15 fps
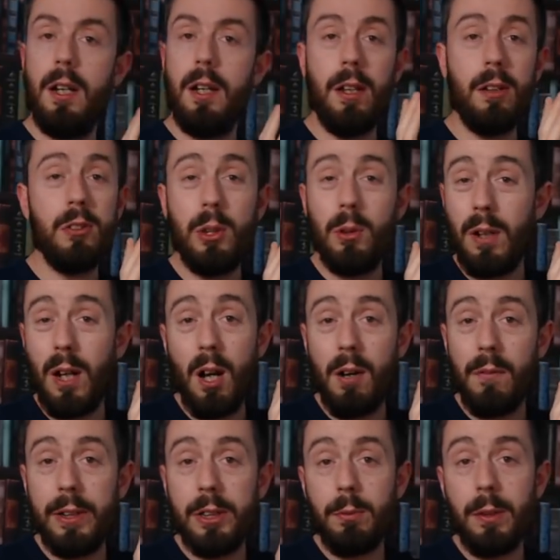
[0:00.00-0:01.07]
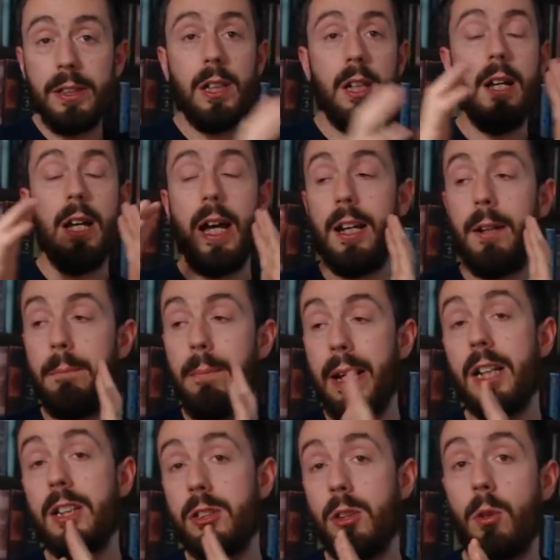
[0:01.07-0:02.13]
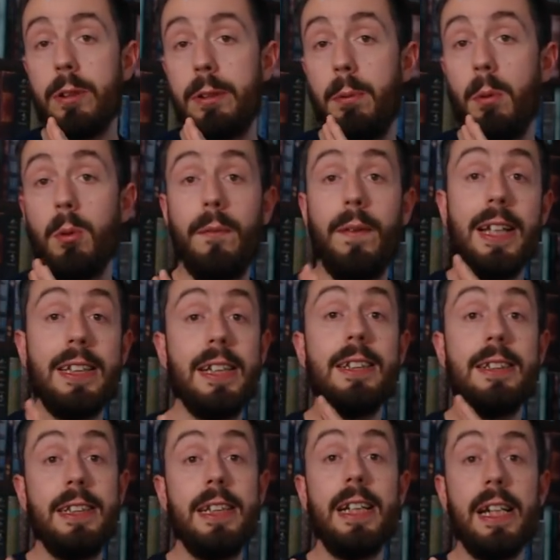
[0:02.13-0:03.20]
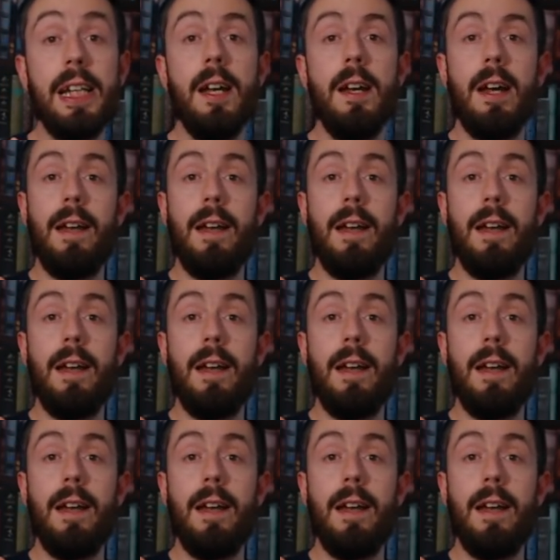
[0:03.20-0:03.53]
those two and a half inch ones, and a bigger storage pool of S S D,